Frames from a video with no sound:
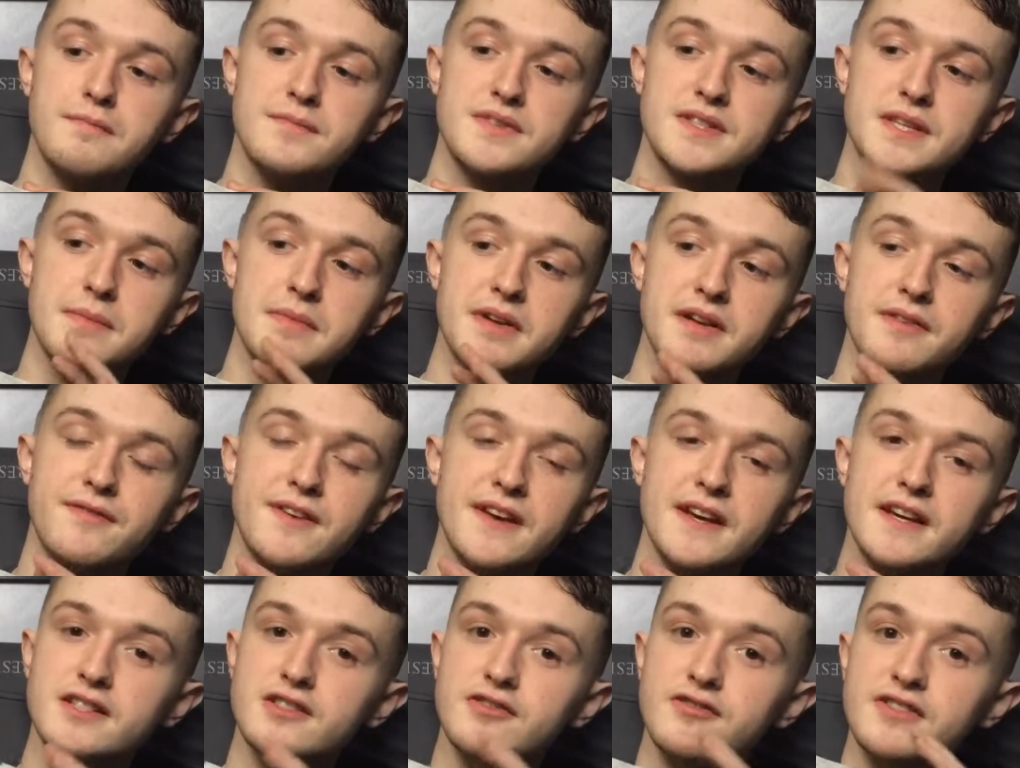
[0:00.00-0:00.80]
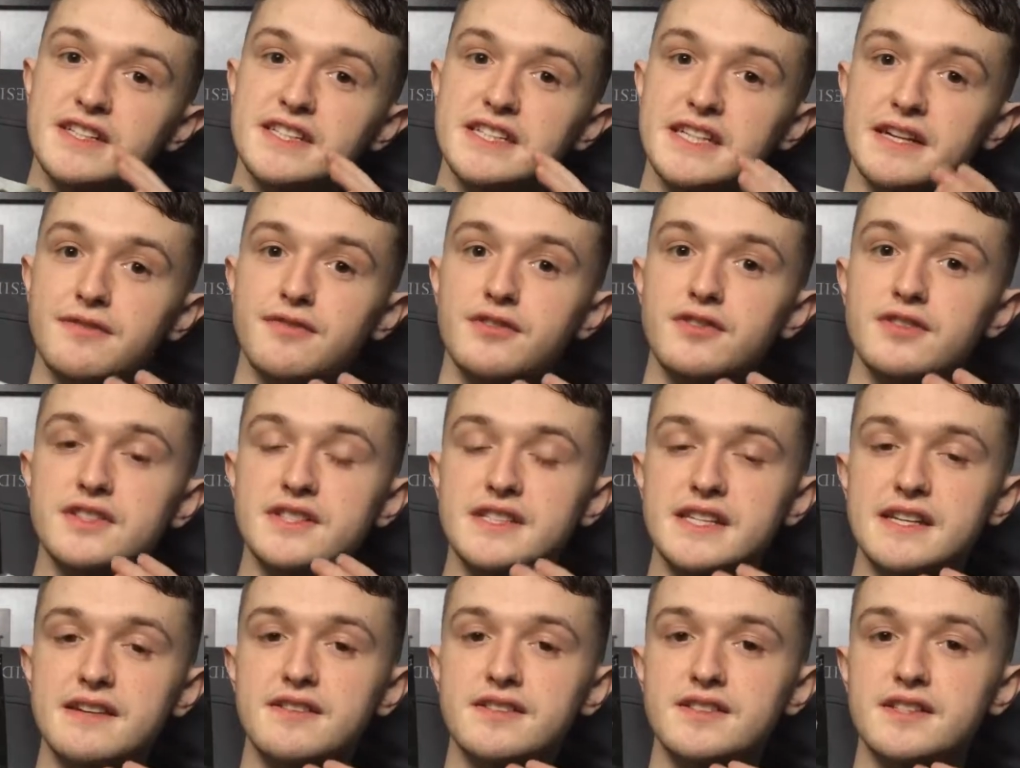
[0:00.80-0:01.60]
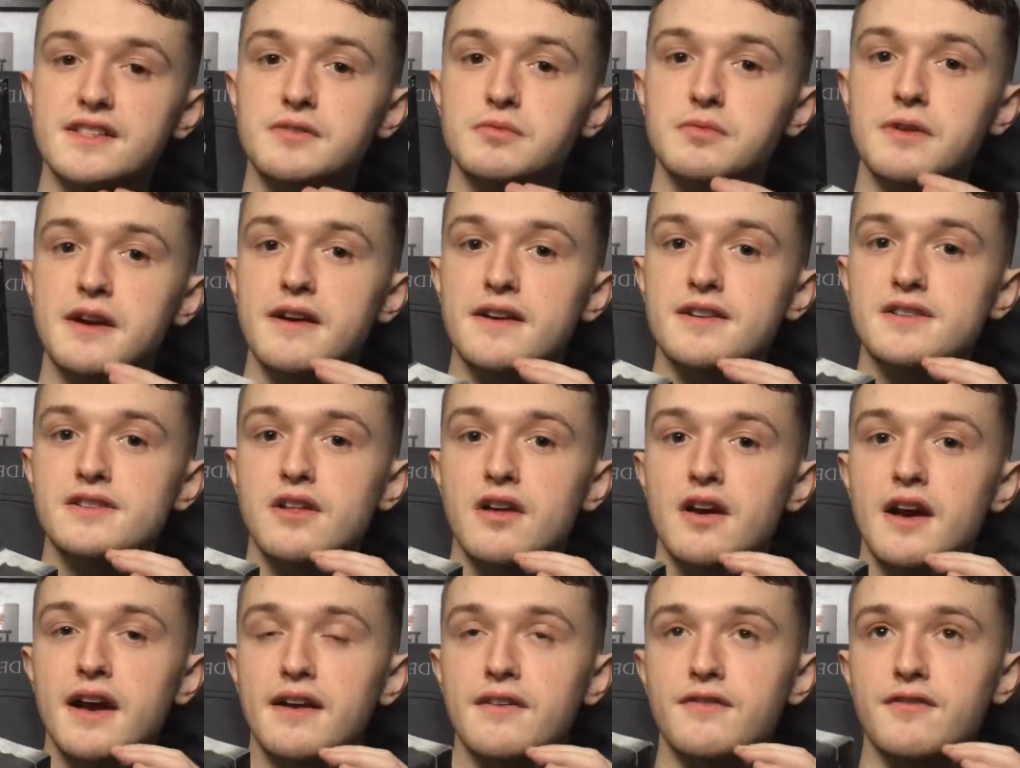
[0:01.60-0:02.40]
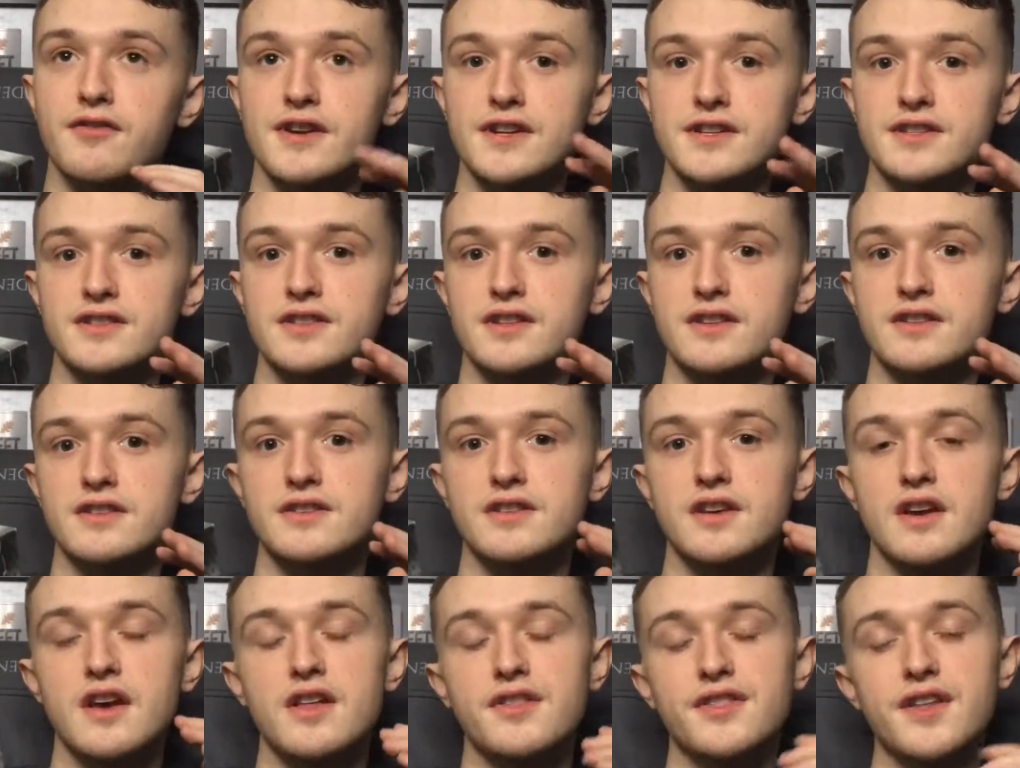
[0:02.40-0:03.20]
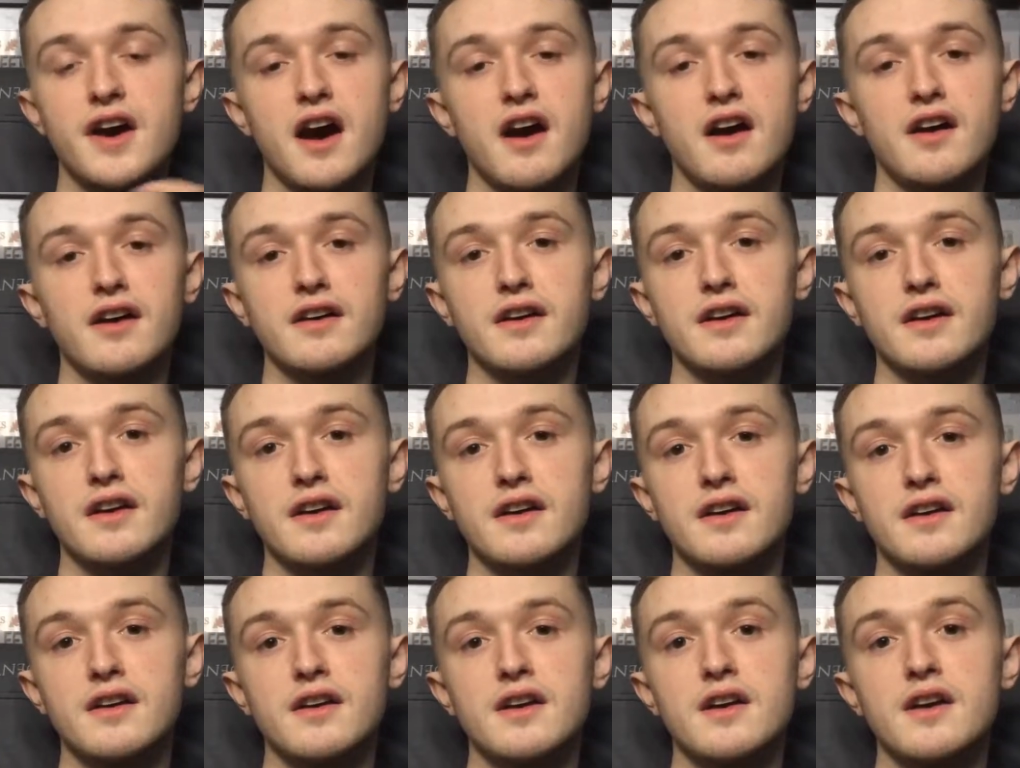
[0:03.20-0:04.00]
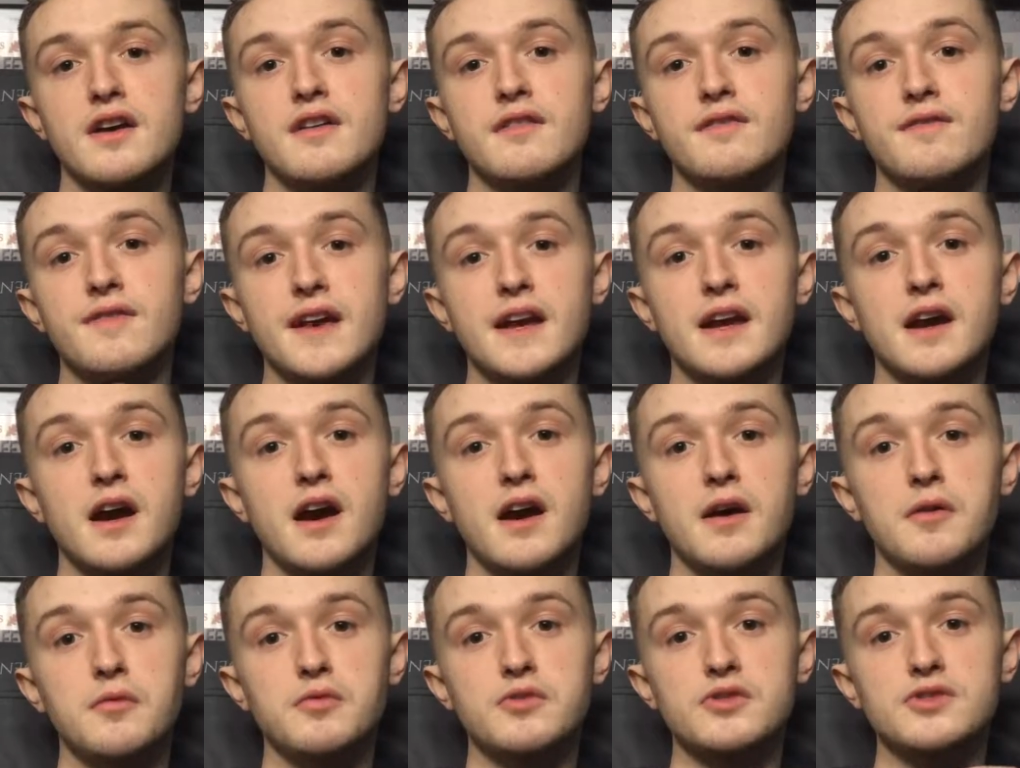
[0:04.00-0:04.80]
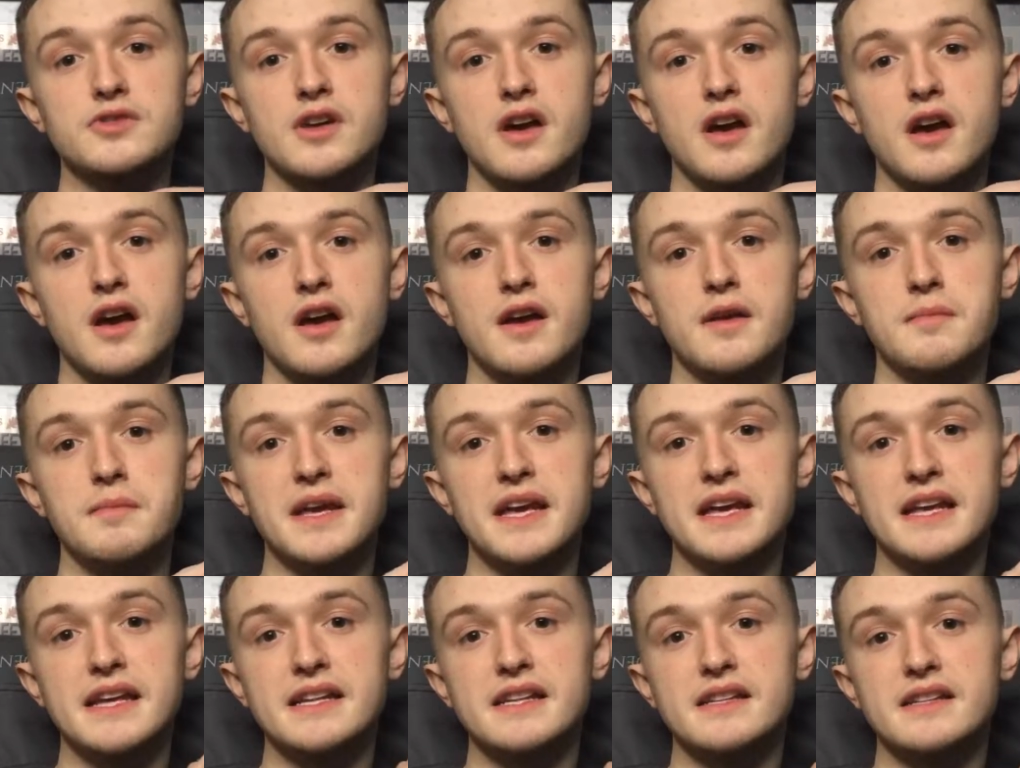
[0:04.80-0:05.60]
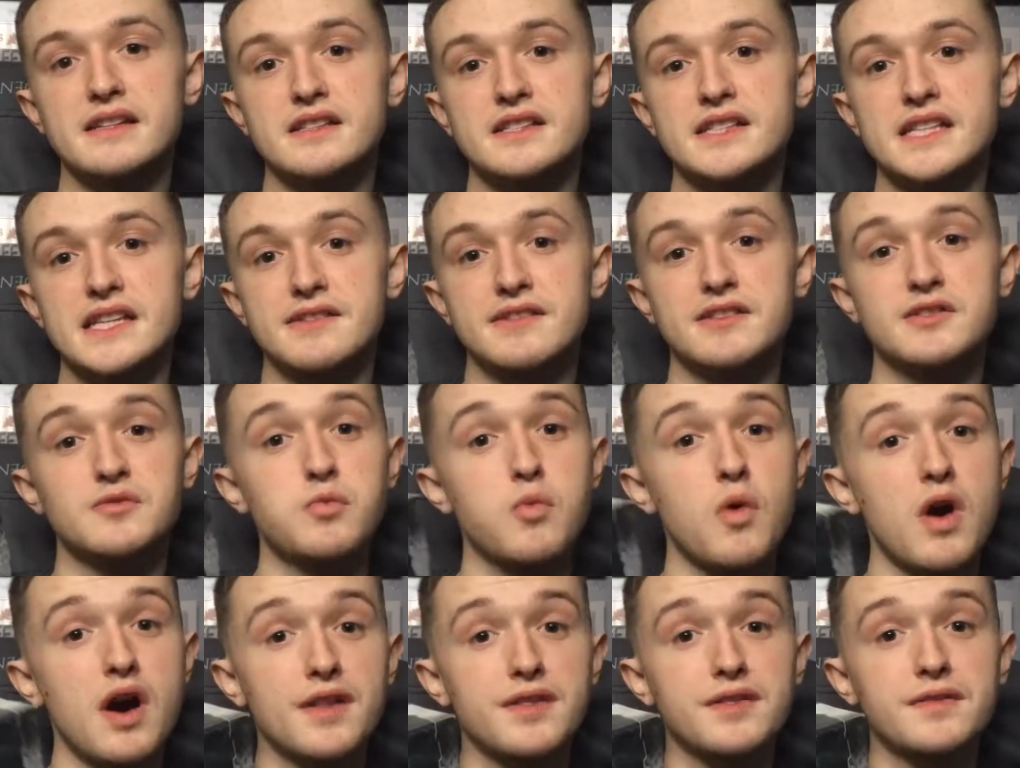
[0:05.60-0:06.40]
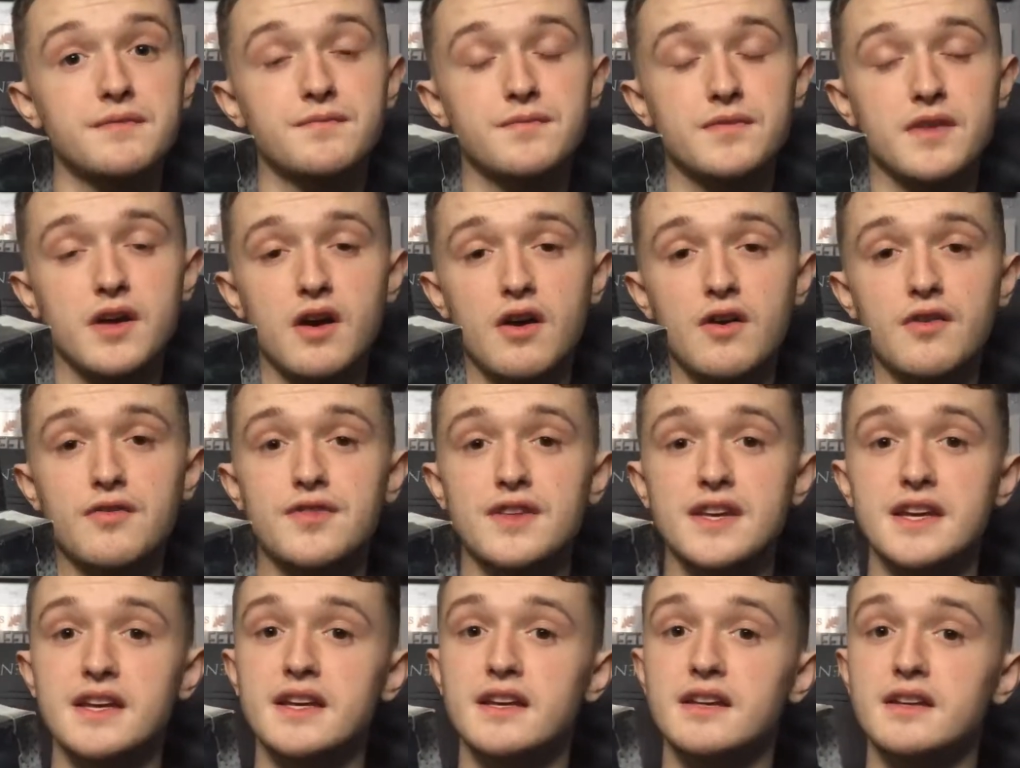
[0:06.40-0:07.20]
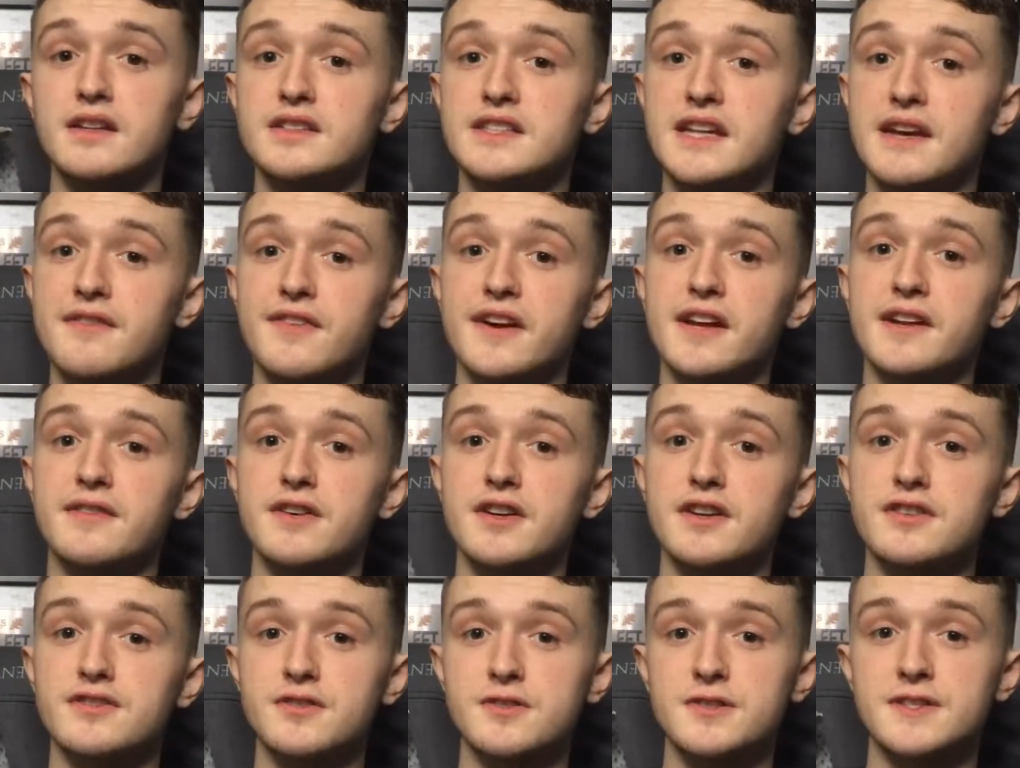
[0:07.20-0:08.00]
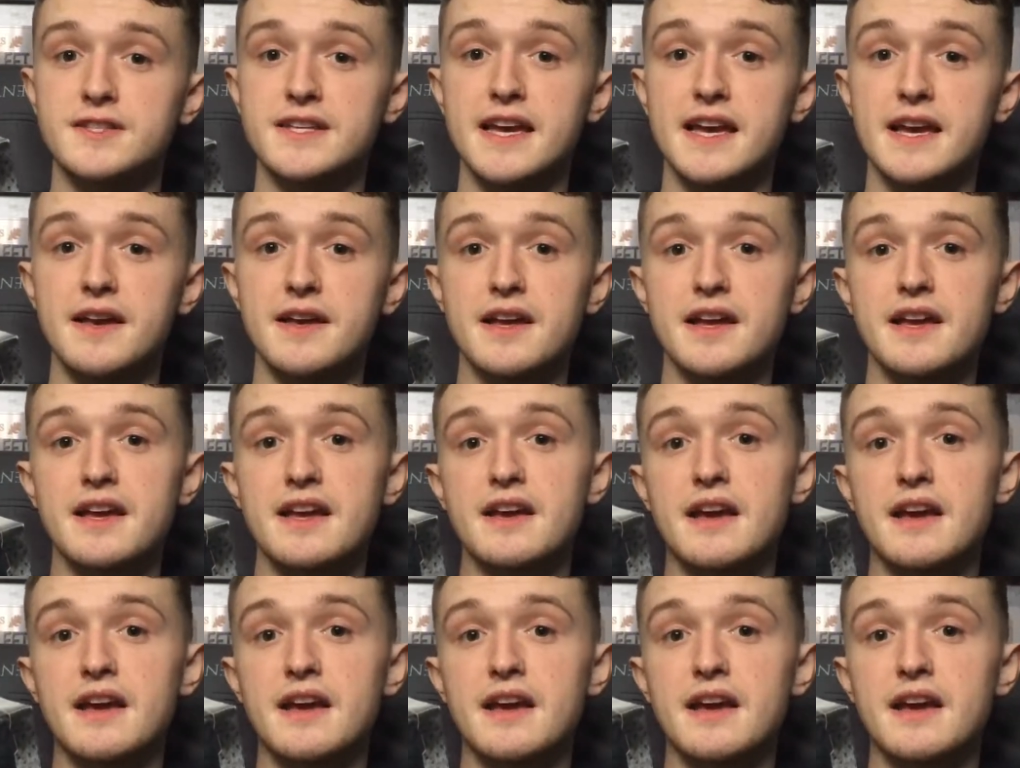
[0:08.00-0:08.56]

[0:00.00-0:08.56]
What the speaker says: Some of the figures are in different series, whereas like for instance the Hunk figure was in series 1 of the 10th anniversary set,